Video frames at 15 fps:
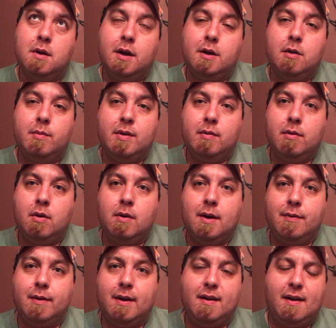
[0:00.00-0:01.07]
I could be wrong. I
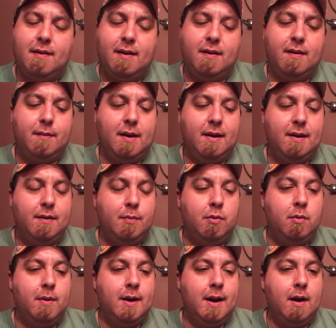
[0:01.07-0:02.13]
forgot. I'd have, I'd have to
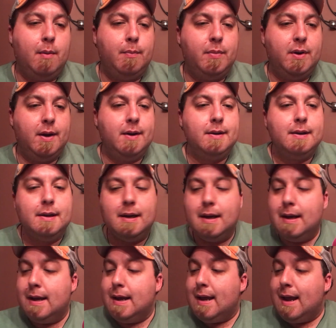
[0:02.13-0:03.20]
pull mine out. But
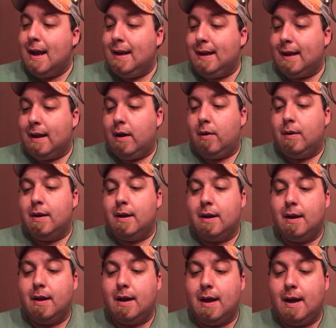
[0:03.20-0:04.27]
anyhow,
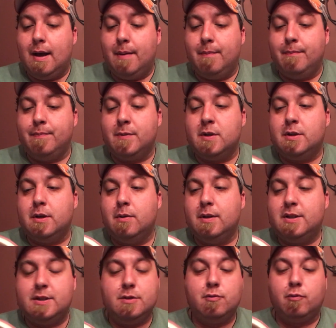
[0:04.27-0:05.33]
um, so
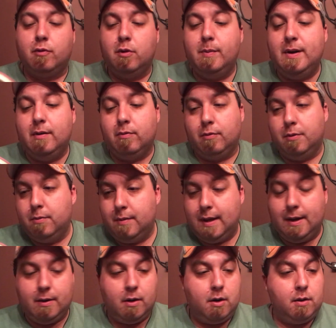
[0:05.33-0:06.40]
this is Ruby Root,
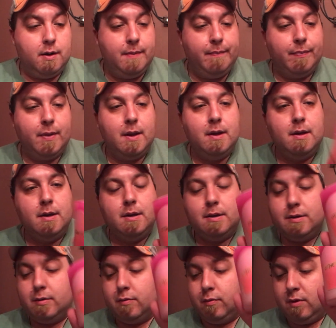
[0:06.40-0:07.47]
they call it.
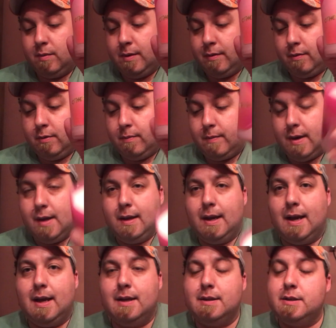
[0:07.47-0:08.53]
So Ruby Root, and
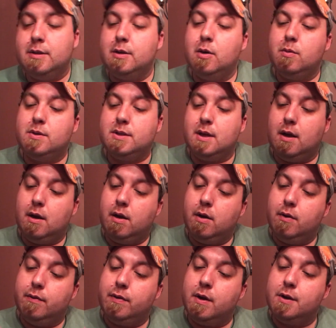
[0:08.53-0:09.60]
it has notes
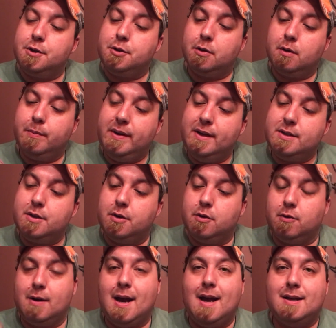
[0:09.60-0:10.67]
of sugar beets,
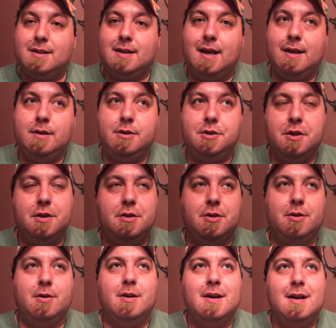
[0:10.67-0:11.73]
grass, and
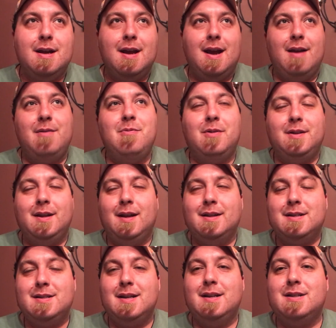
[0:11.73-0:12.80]
ginger. And what they like
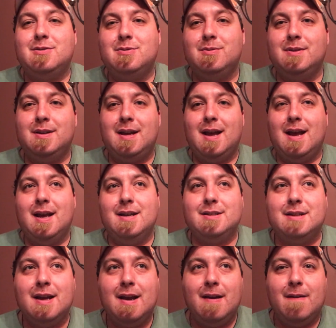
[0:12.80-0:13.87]
to say, this one
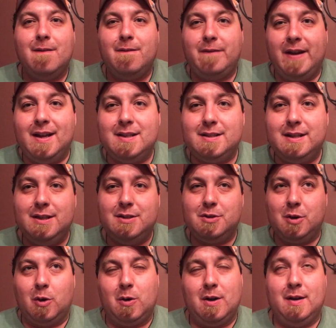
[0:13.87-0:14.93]
has fancy
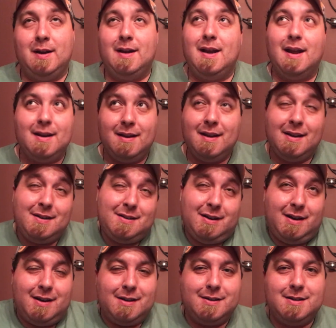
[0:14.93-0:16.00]
dirt in it. And it
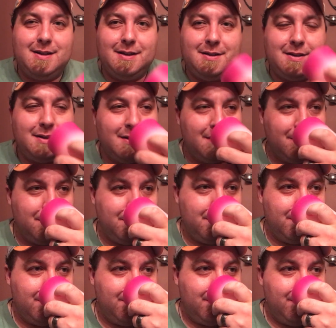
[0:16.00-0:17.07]
does. It's
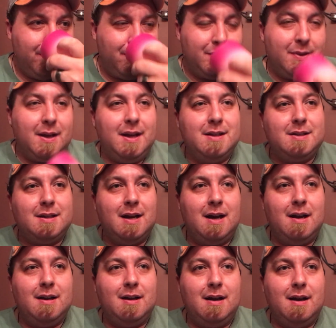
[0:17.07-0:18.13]
It's
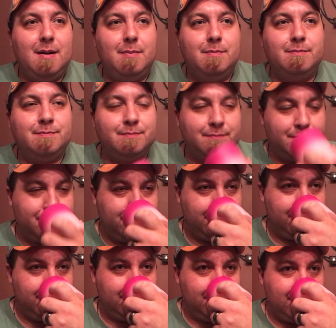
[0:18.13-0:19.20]
got um,
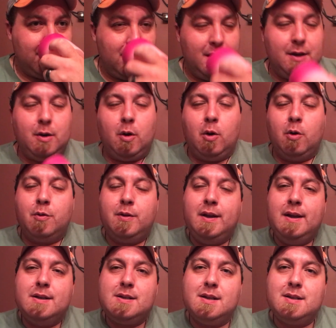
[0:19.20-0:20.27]
an
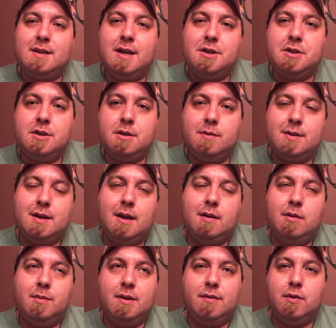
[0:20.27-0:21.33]
earthy sensation to it. It's got a
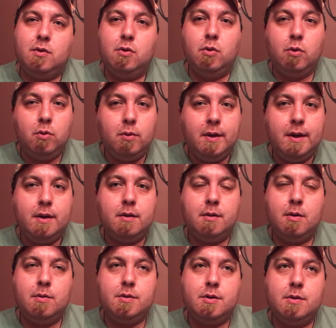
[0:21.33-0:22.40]
little bit of a cooling
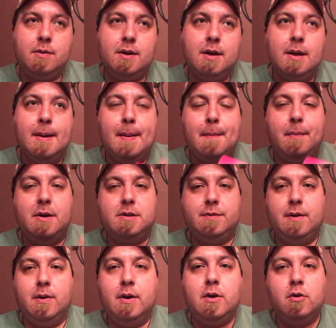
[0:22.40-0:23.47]
note to it, but
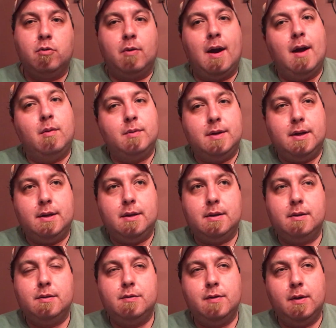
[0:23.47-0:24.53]
it's very grounded.
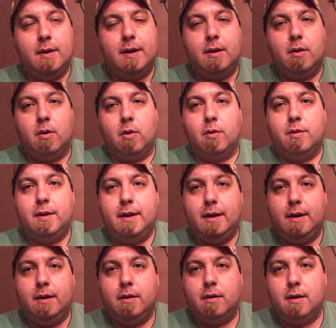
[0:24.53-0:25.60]
It's very
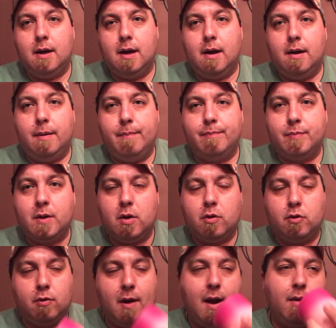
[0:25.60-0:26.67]
earthy, um,
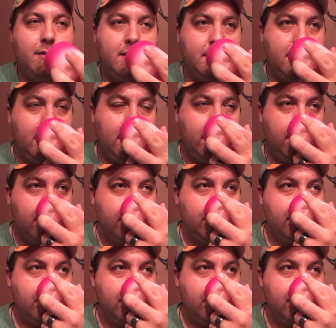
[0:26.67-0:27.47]
grounded there.